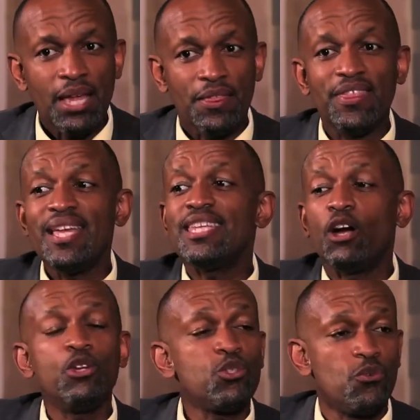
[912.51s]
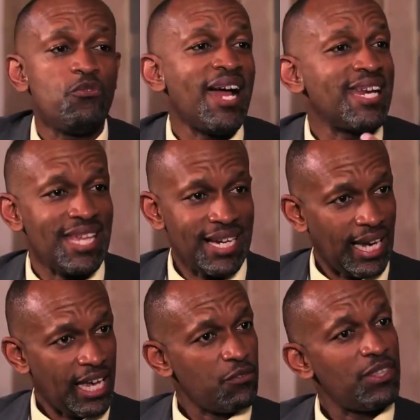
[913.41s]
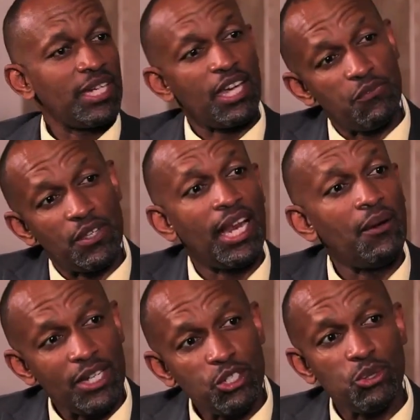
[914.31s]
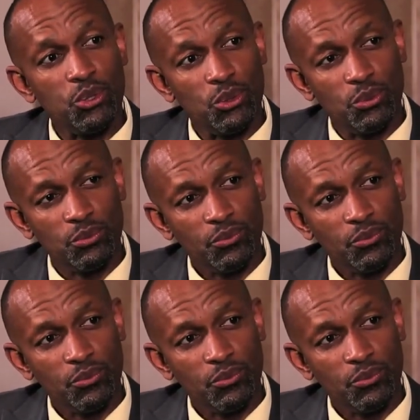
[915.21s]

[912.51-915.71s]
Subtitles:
Then they're going to fund that life that I feel I want to do.